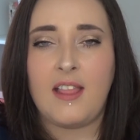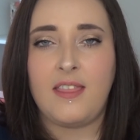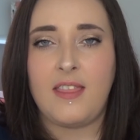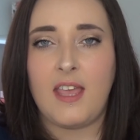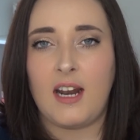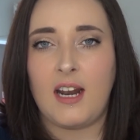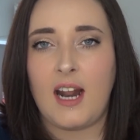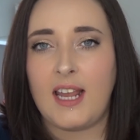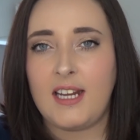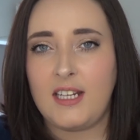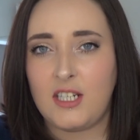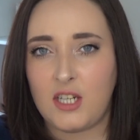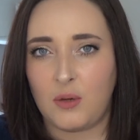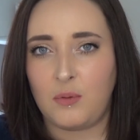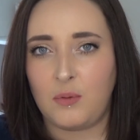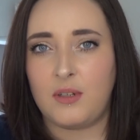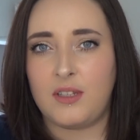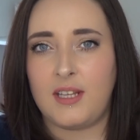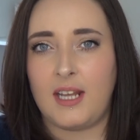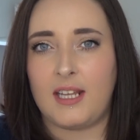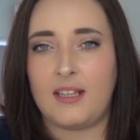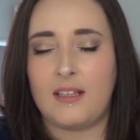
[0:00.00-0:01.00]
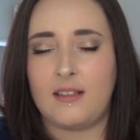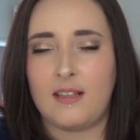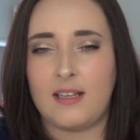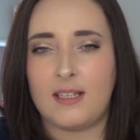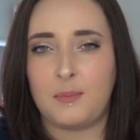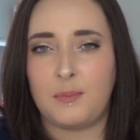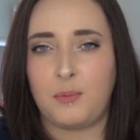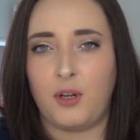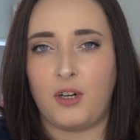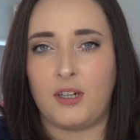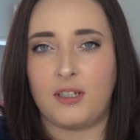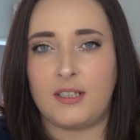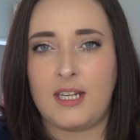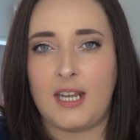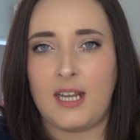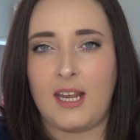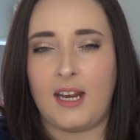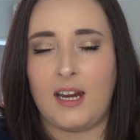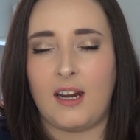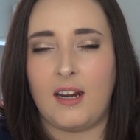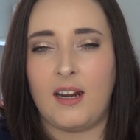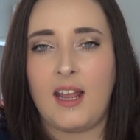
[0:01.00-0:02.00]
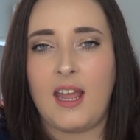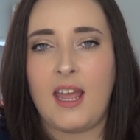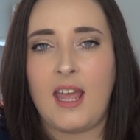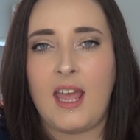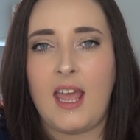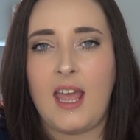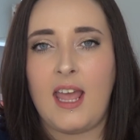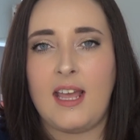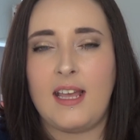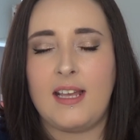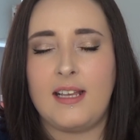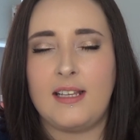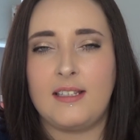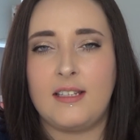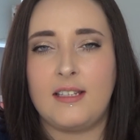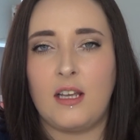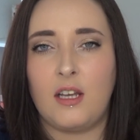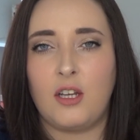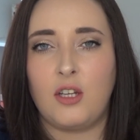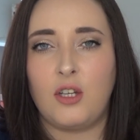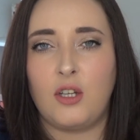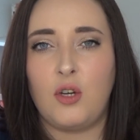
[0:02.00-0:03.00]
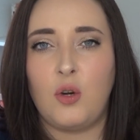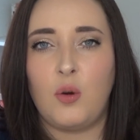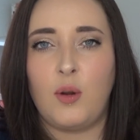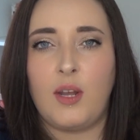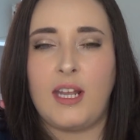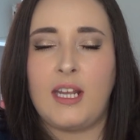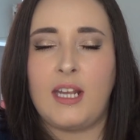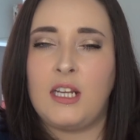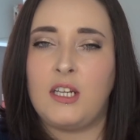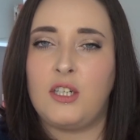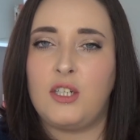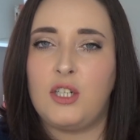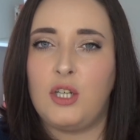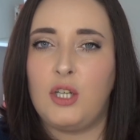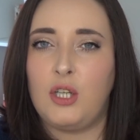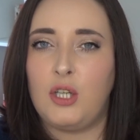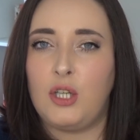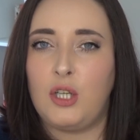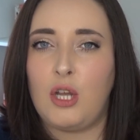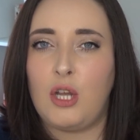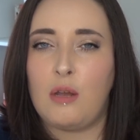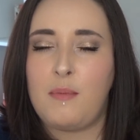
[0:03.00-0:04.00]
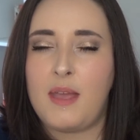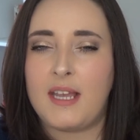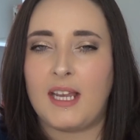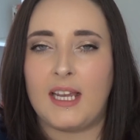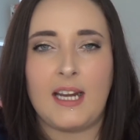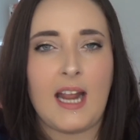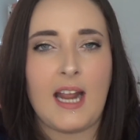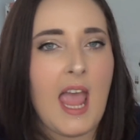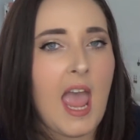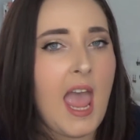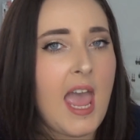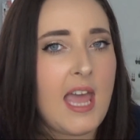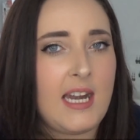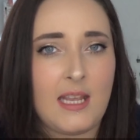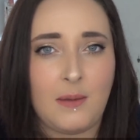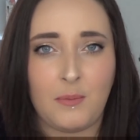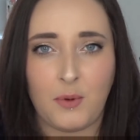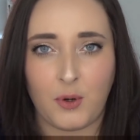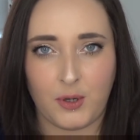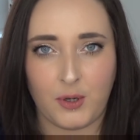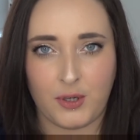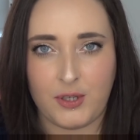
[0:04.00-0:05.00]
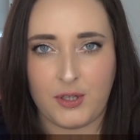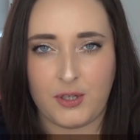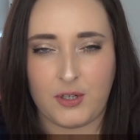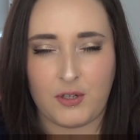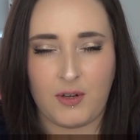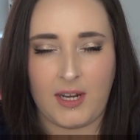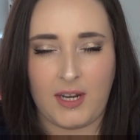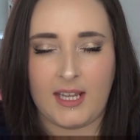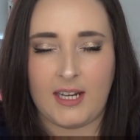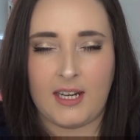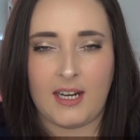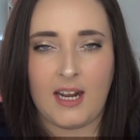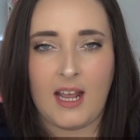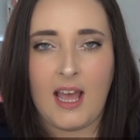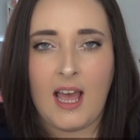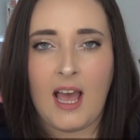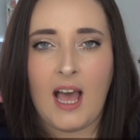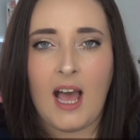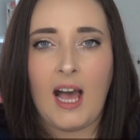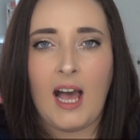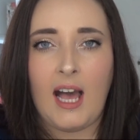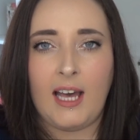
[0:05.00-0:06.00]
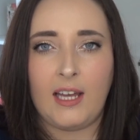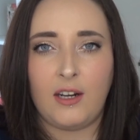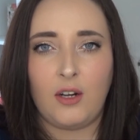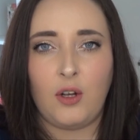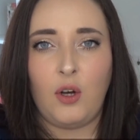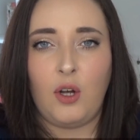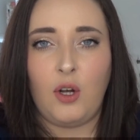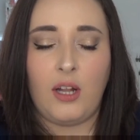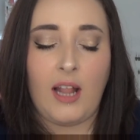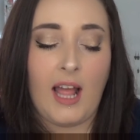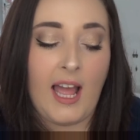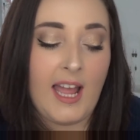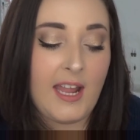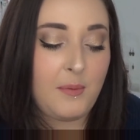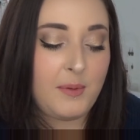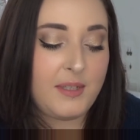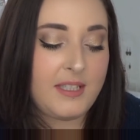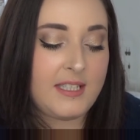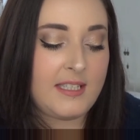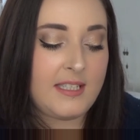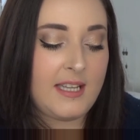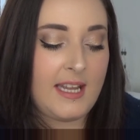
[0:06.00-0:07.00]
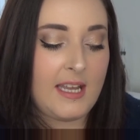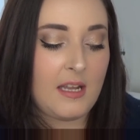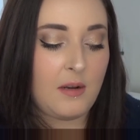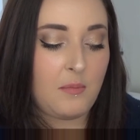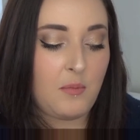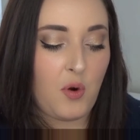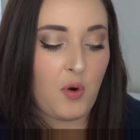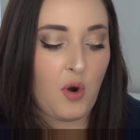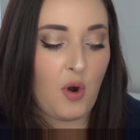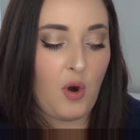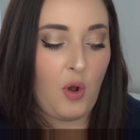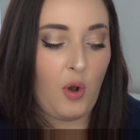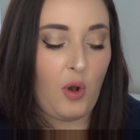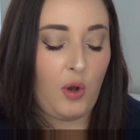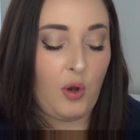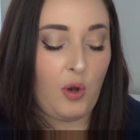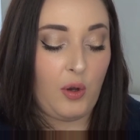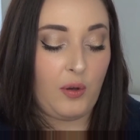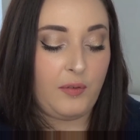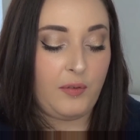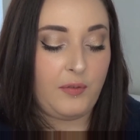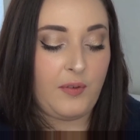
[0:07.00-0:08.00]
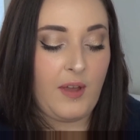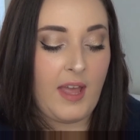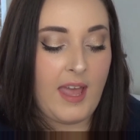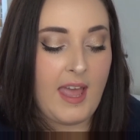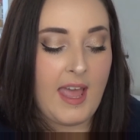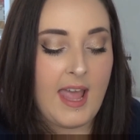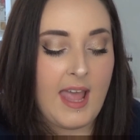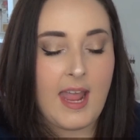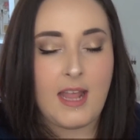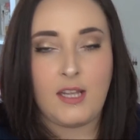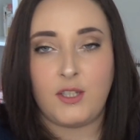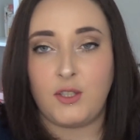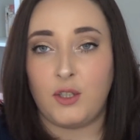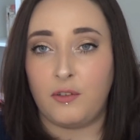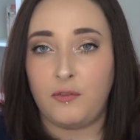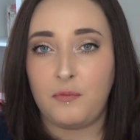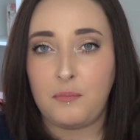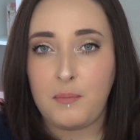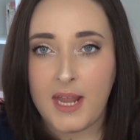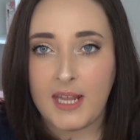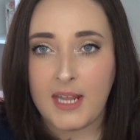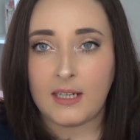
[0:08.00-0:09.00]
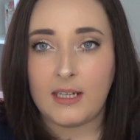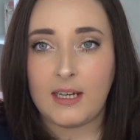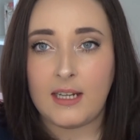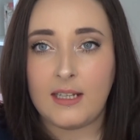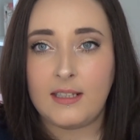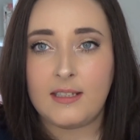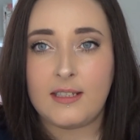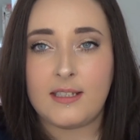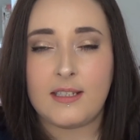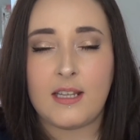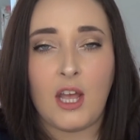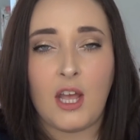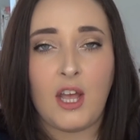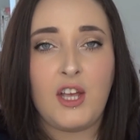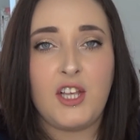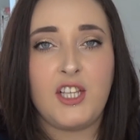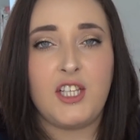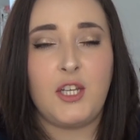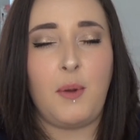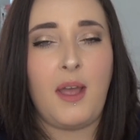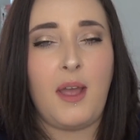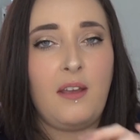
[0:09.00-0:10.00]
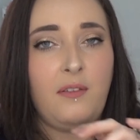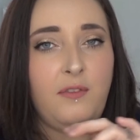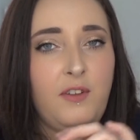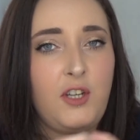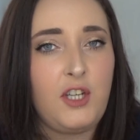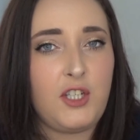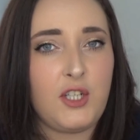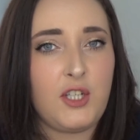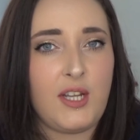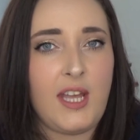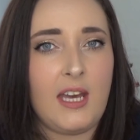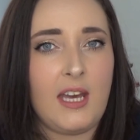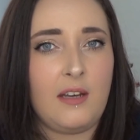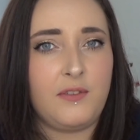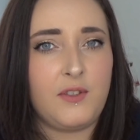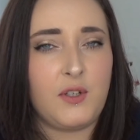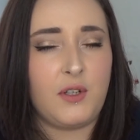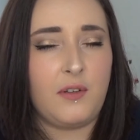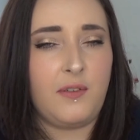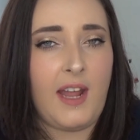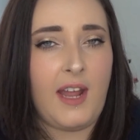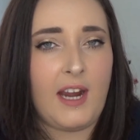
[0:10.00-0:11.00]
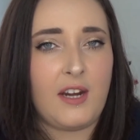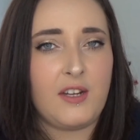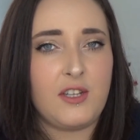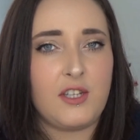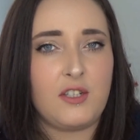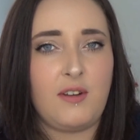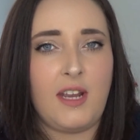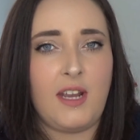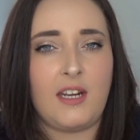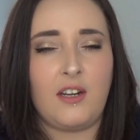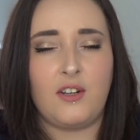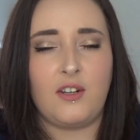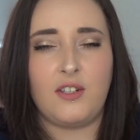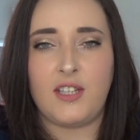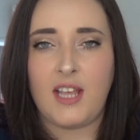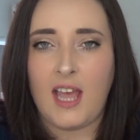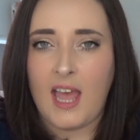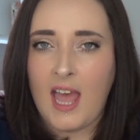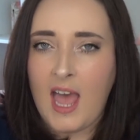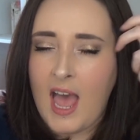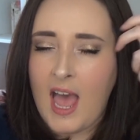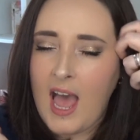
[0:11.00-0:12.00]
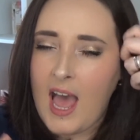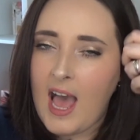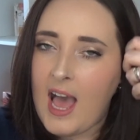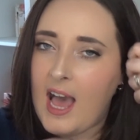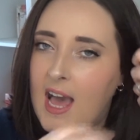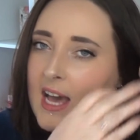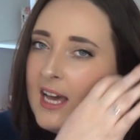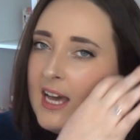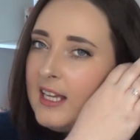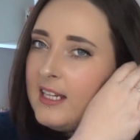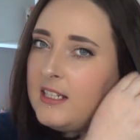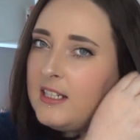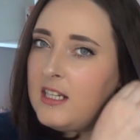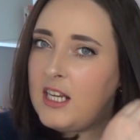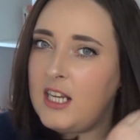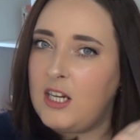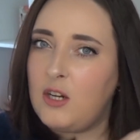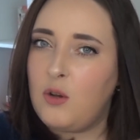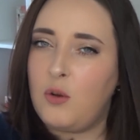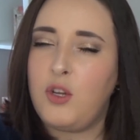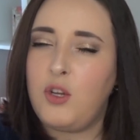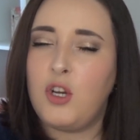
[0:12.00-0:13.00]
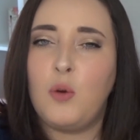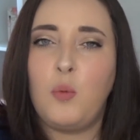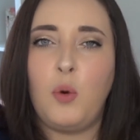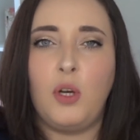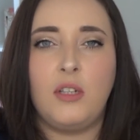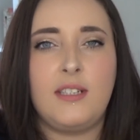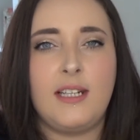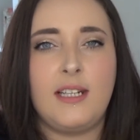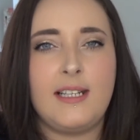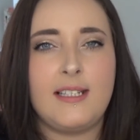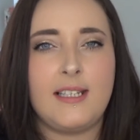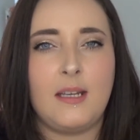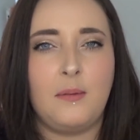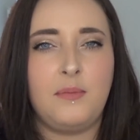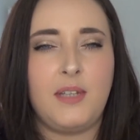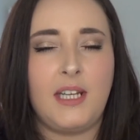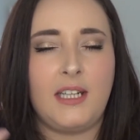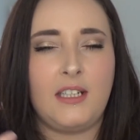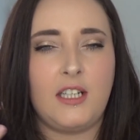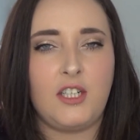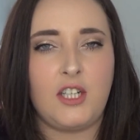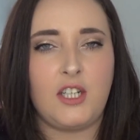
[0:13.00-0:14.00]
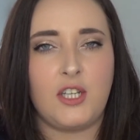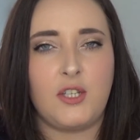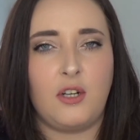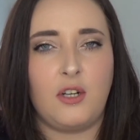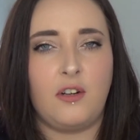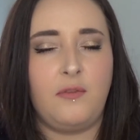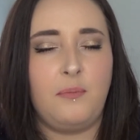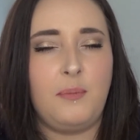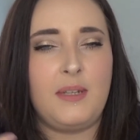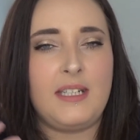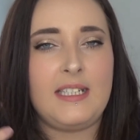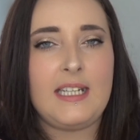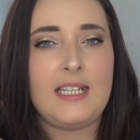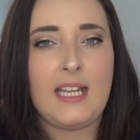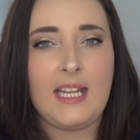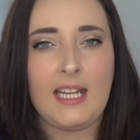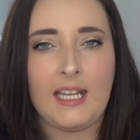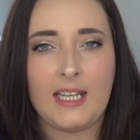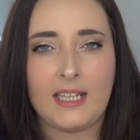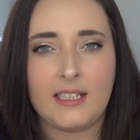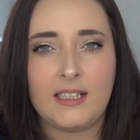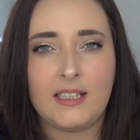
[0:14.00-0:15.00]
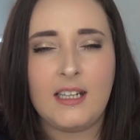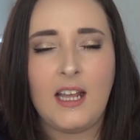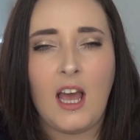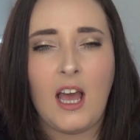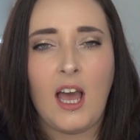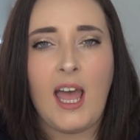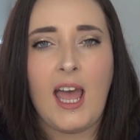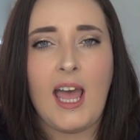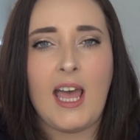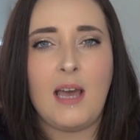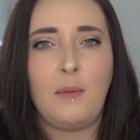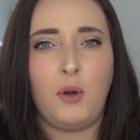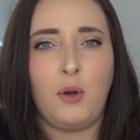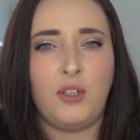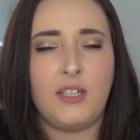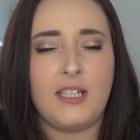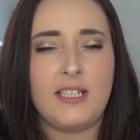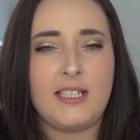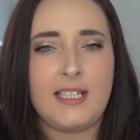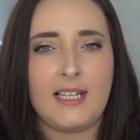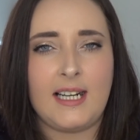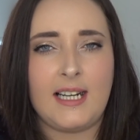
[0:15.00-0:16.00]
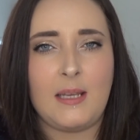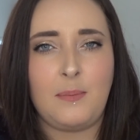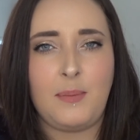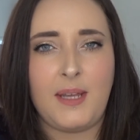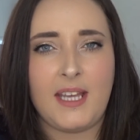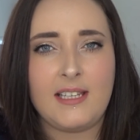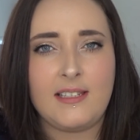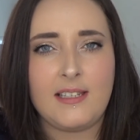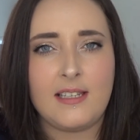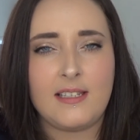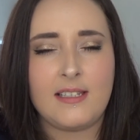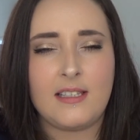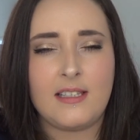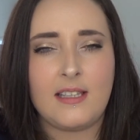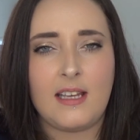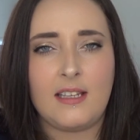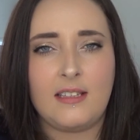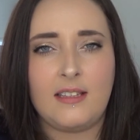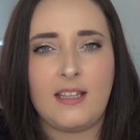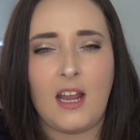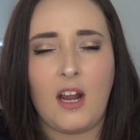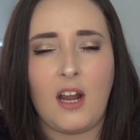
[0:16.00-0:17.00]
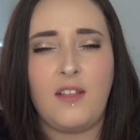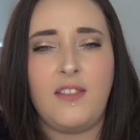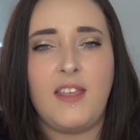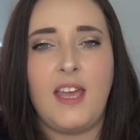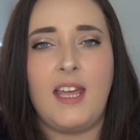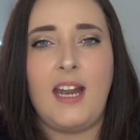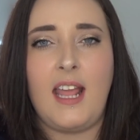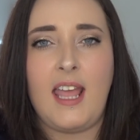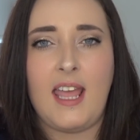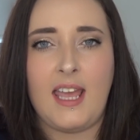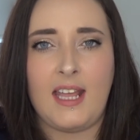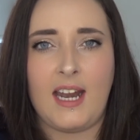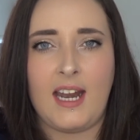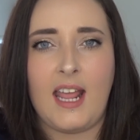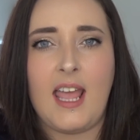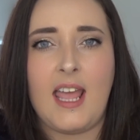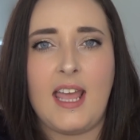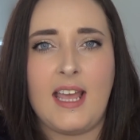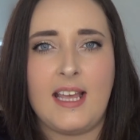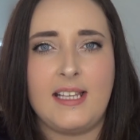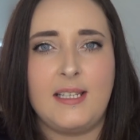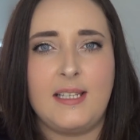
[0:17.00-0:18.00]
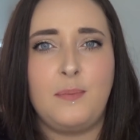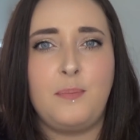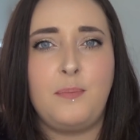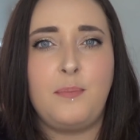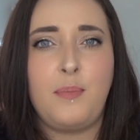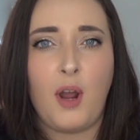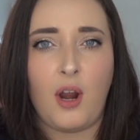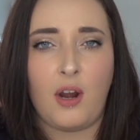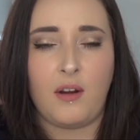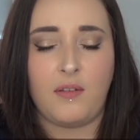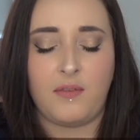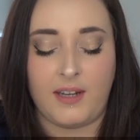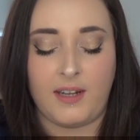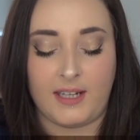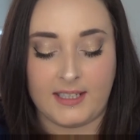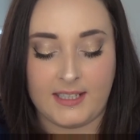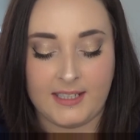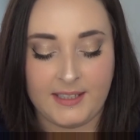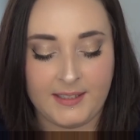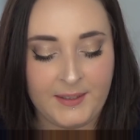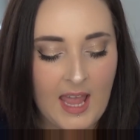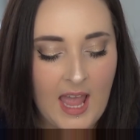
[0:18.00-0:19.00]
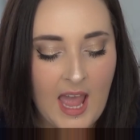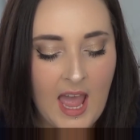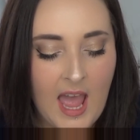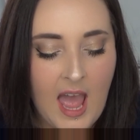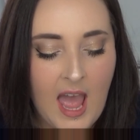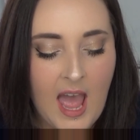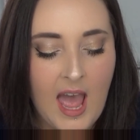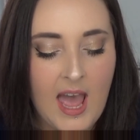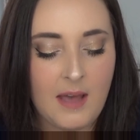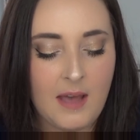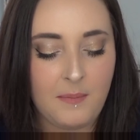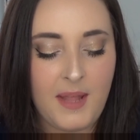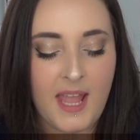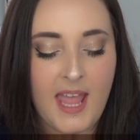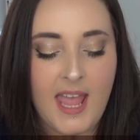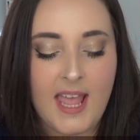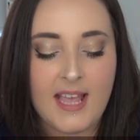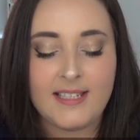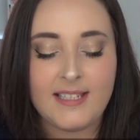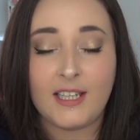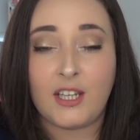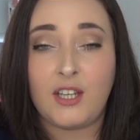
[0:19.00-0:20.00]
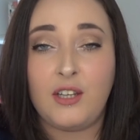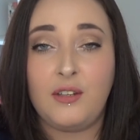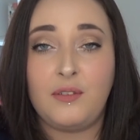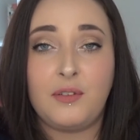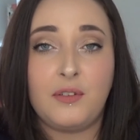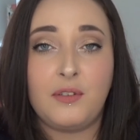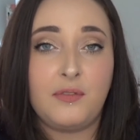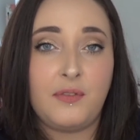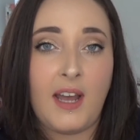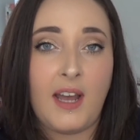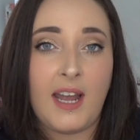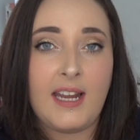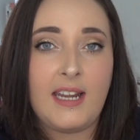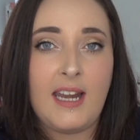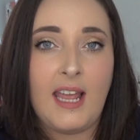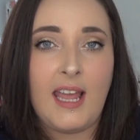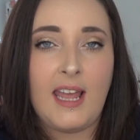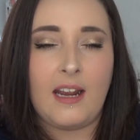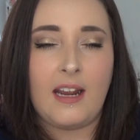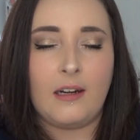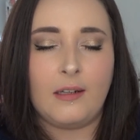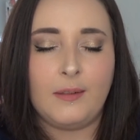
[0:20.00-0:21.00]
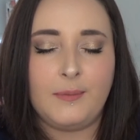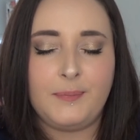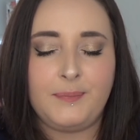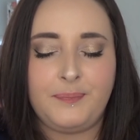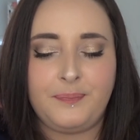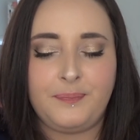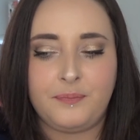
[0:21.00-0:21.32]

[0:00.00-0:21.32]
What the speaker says: then I don't think that this product here is going to make it any more straight at all. I would see it more of a sort of maintenance. So if you do have sort of hair straighteners and you know you're wanting something to just sort of maintain on a daily basis and that there, then it is perfect. Is it good for fine hair?